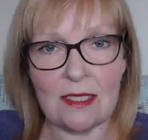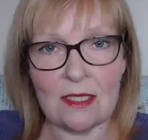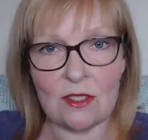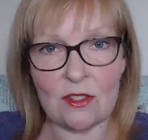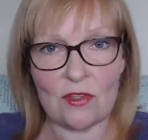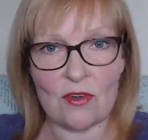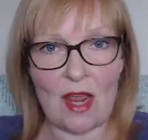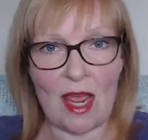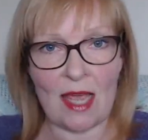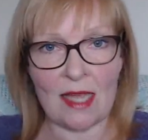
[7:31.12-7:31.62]

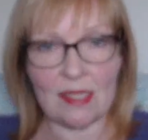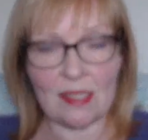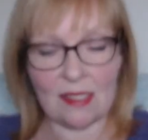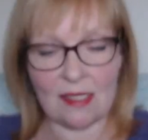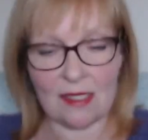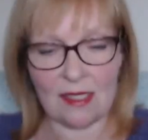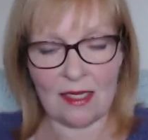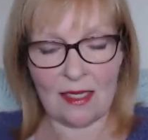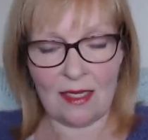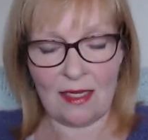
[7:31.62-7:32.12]
dress
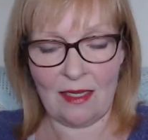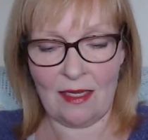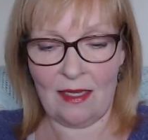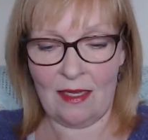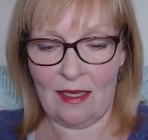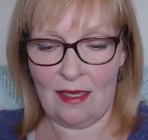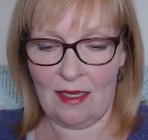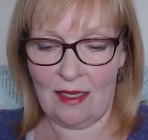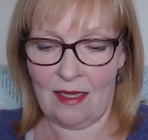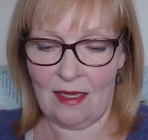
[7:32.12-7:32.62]

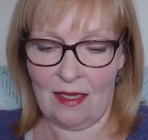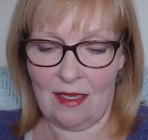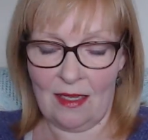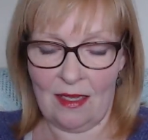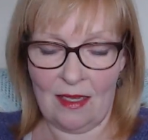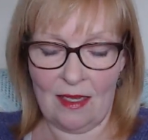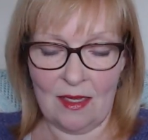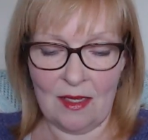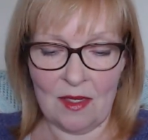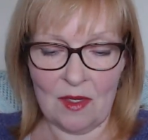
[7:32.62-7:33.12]

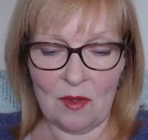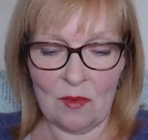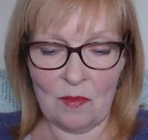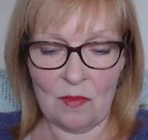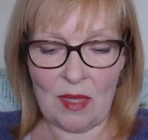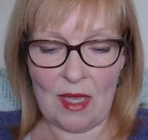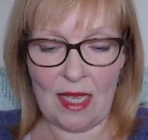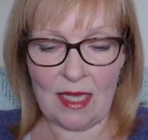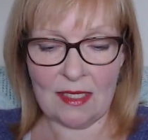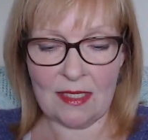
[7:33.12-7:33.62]

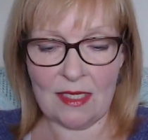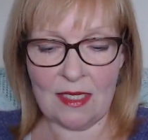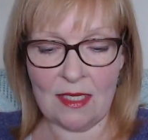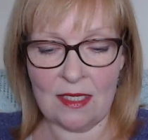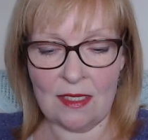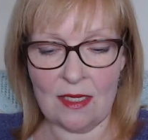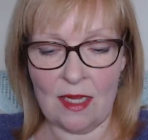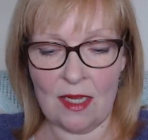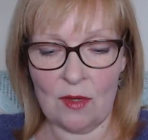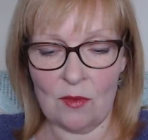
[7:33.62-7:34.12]
pattern,
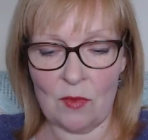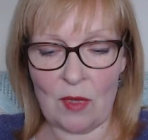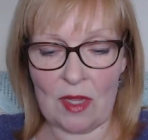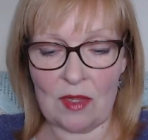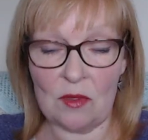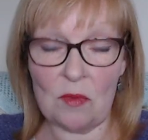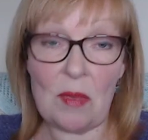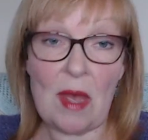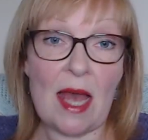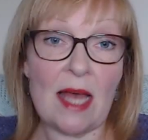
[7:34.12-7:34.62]
well, the
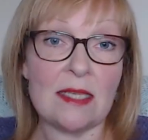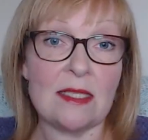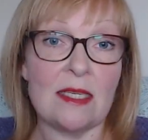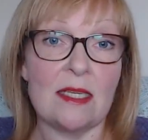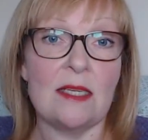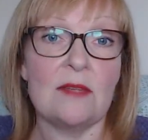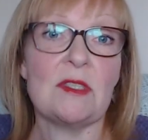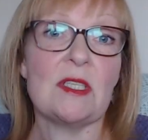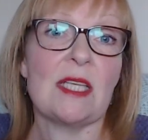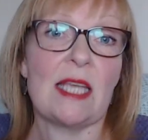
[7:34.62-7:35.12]
pattern, it
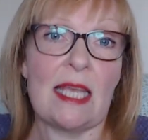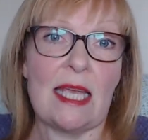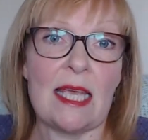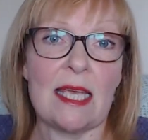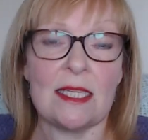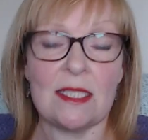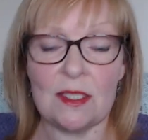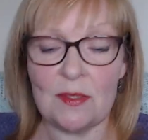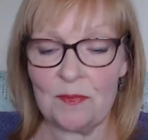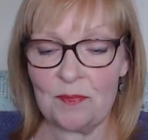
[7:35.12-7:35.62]
was a
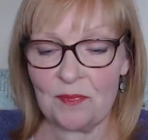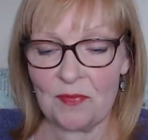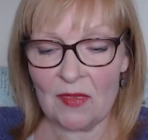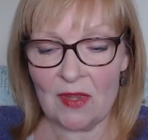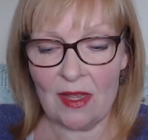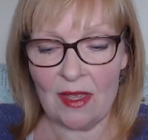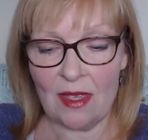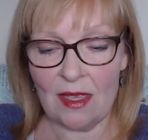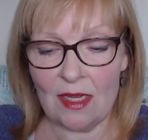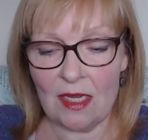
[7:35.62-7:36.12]
kit.
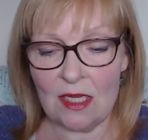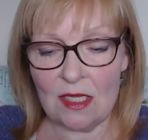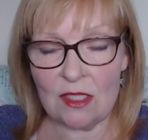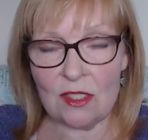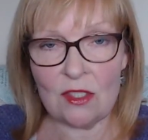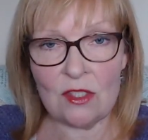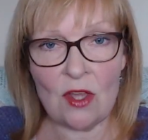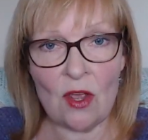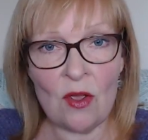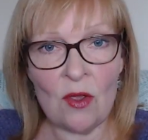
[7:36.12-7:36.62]
It's
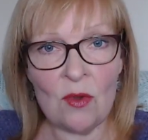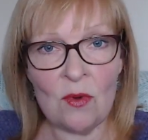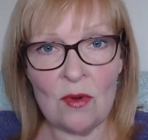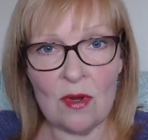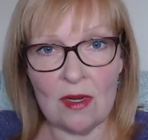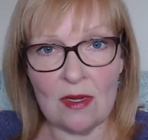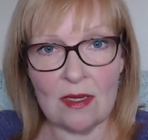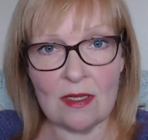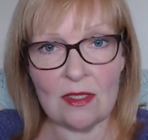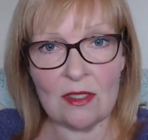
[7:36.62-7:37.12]
so
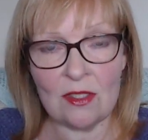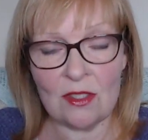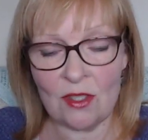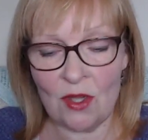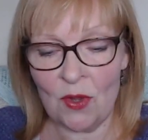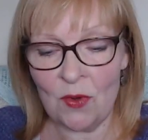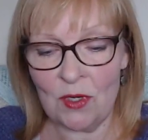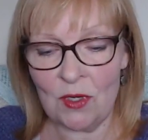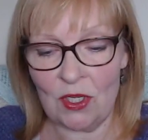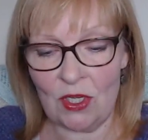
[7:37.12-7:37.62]

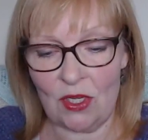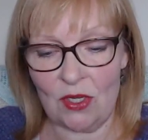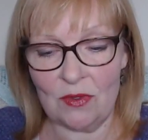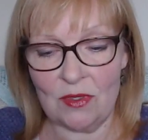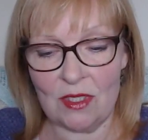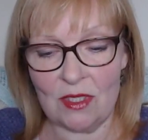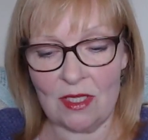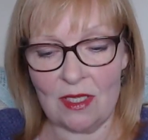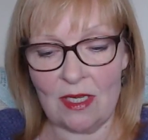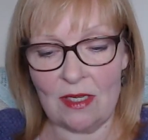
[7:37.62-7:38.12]
cute.
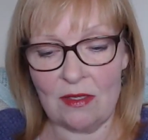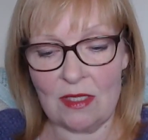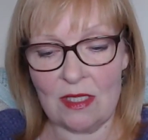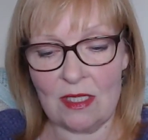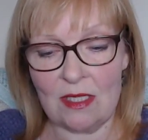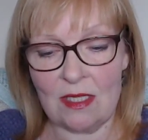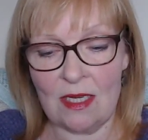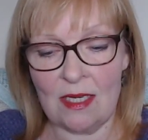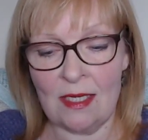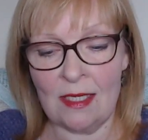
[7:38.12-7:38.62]
It's
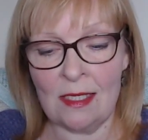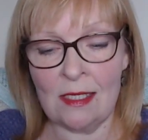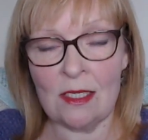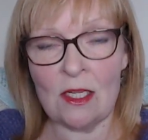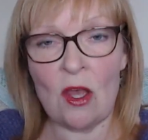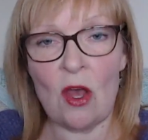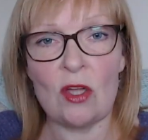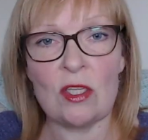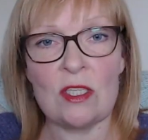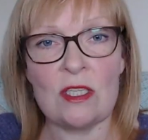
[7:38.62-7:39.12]
a little
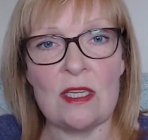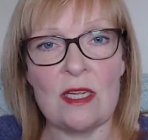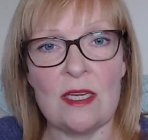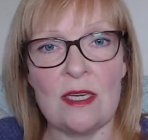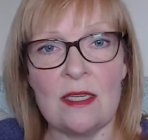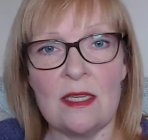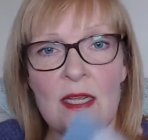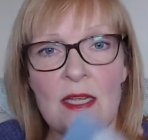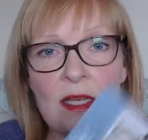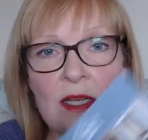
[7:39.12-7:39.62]

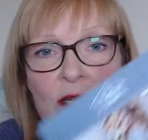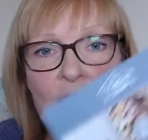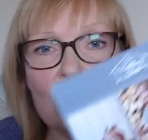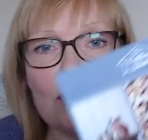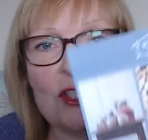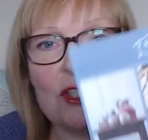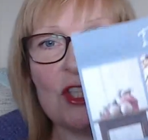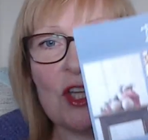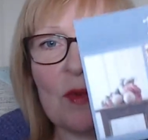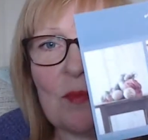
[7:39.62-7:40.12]
cotton
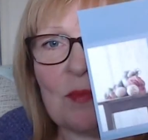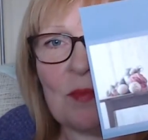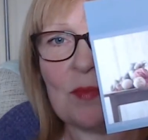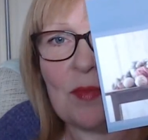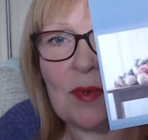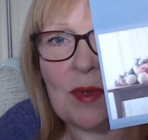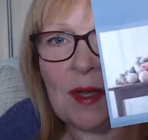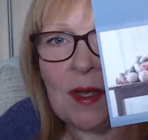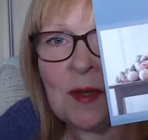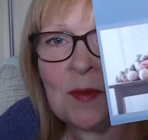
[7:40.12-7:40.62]

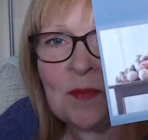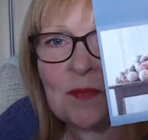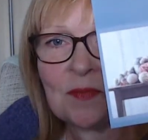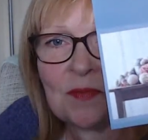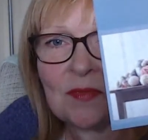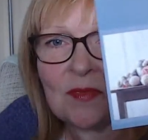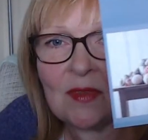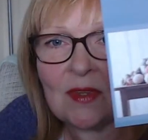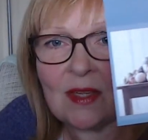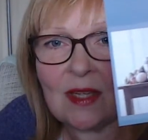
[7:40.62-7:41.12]
jumper
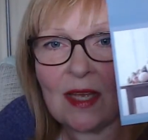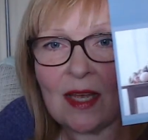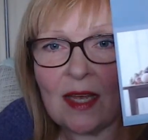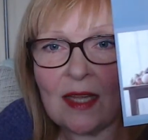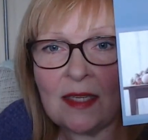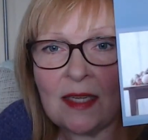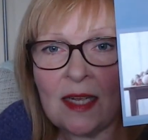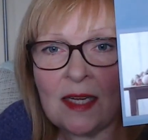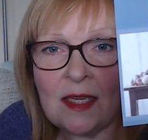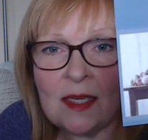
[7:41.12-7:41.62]
and
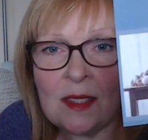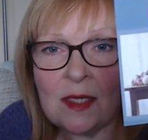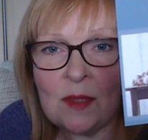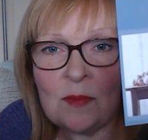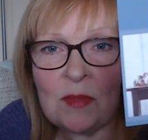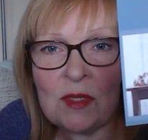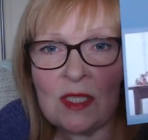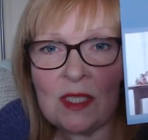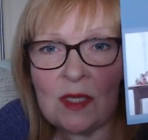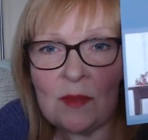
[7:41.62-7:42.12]
then a
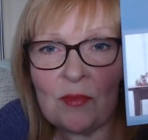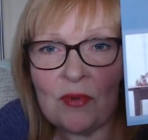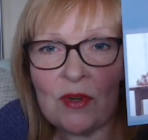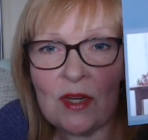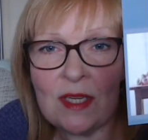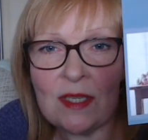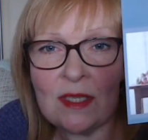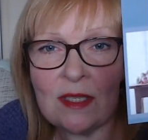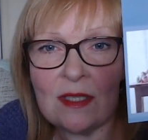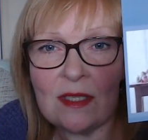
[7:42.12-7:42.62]
Liberty
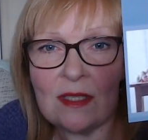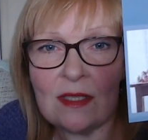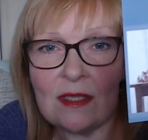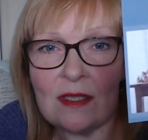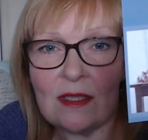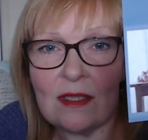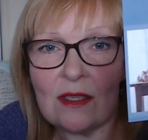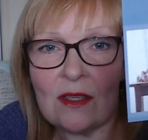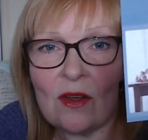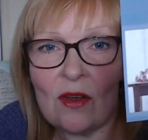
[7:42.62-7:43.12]
print
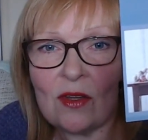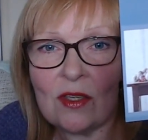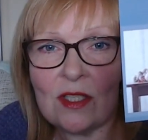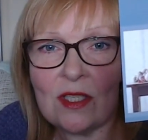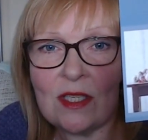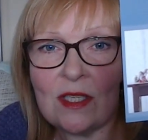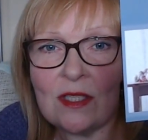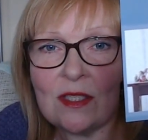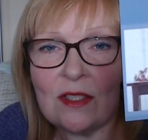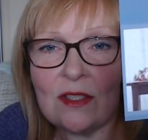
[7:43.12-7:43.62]

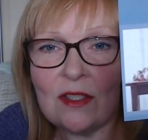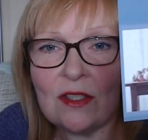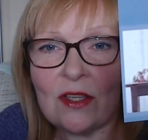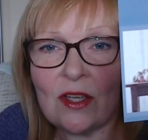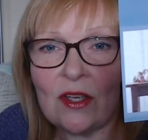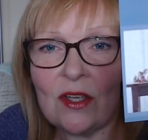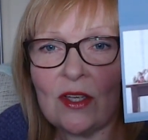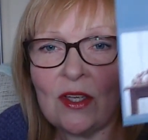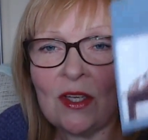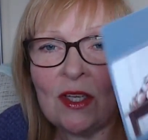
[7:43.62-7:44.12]
cotton
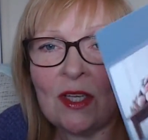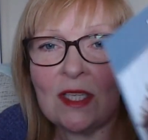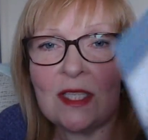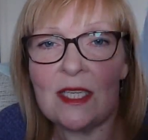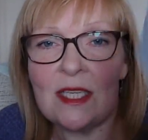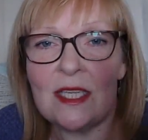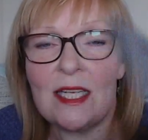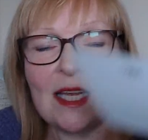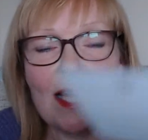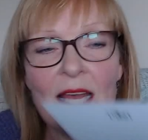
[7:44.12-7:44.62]
skirt,
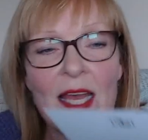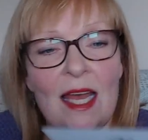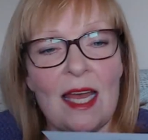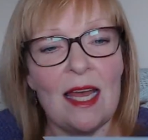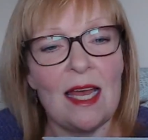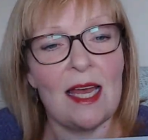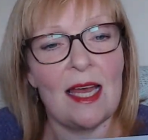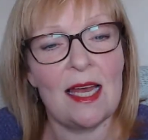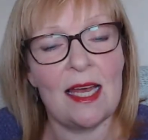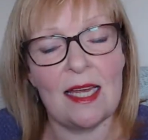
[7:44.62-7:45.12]

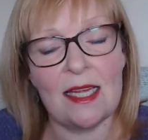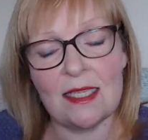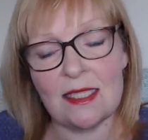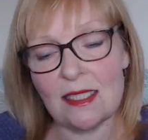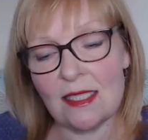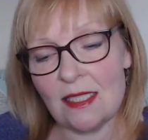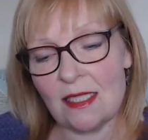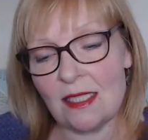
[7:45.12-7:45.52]
and